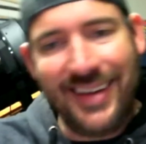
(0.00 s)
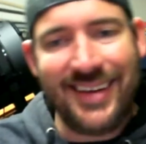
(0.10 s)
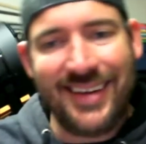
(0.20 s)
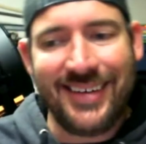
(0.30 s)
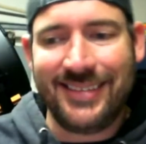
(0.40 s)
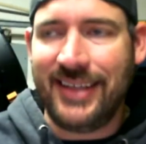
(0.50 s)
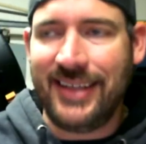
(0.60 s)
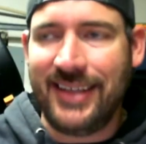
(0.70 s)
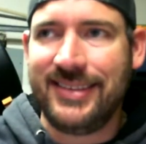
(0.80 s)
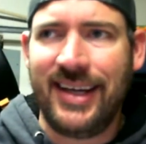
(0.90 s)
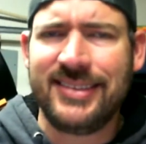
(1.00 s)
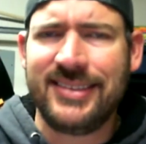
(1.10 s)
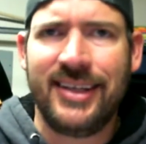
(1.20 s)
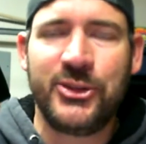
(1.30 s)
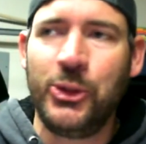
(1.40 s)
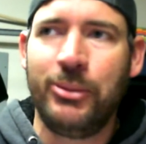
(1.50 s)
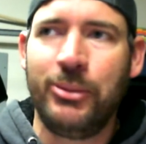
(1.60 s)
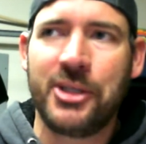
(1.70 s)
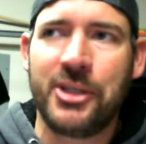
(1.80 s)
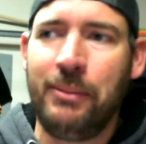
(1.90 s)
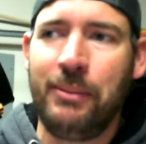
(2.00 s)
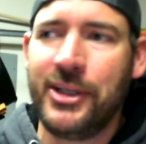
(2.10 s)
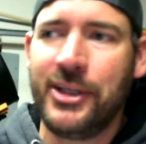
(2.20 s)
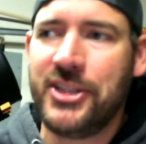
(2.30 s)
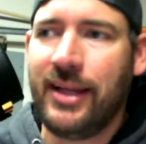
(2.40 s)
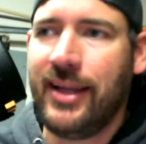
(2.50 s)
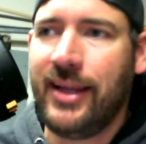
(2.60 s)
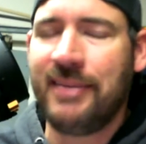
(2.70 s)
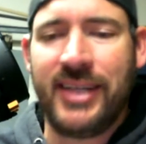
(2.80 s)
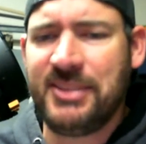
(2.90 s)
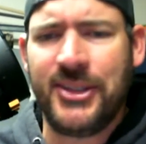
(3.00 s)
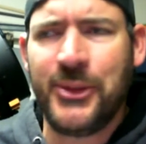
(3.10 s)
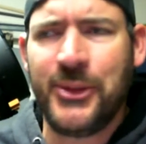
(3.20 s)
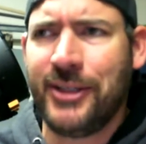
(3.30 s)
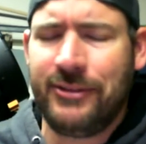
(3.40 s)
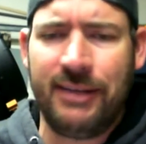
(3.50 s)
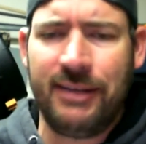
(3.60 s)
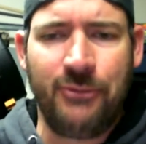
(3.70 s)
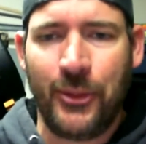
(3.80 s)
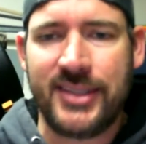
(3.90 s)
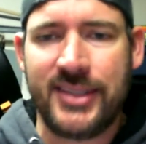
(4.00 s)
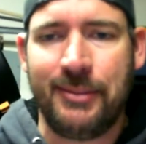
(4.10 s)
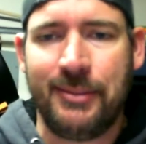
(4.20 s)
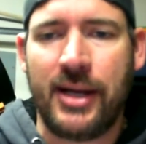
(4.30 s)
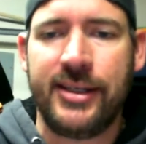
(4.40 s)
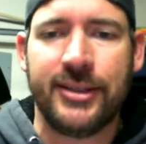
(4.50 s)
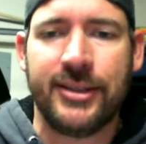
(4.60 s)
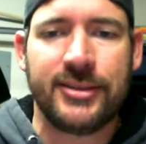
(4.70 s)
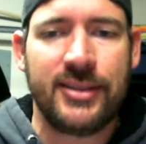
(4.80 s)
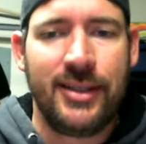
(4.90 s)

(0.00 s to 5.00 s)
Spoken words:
has like 2 books published, I think, but he's been doing it for like 40 some odd years.